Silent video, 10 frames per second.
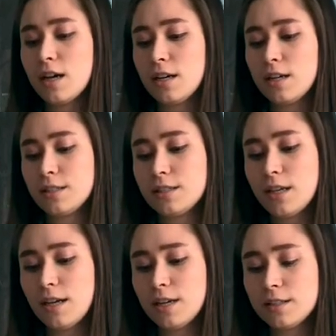her
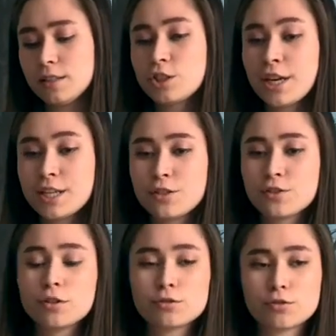uh, Chinese
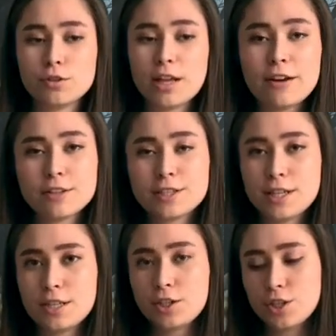cultural
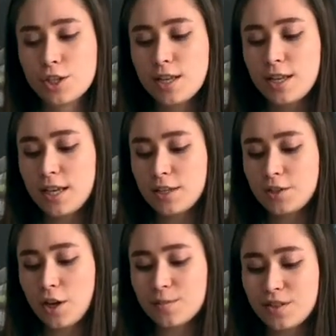heritage in
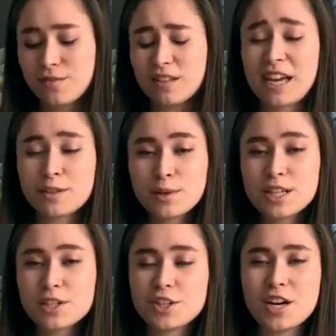terms of
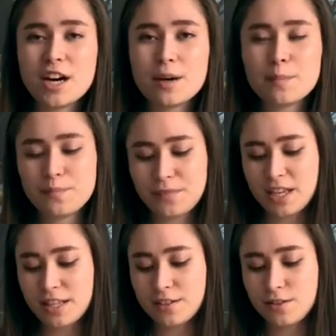language. Um,
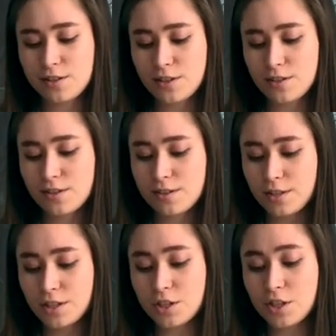it's just
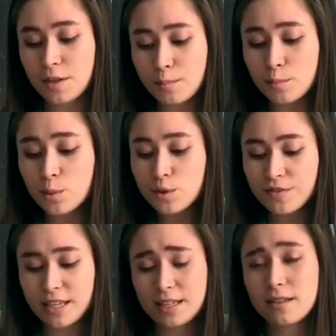such a
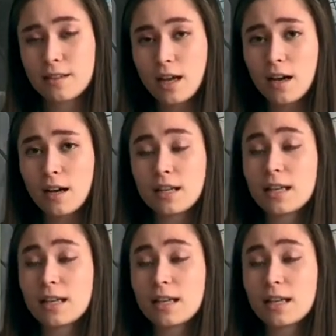moving uh,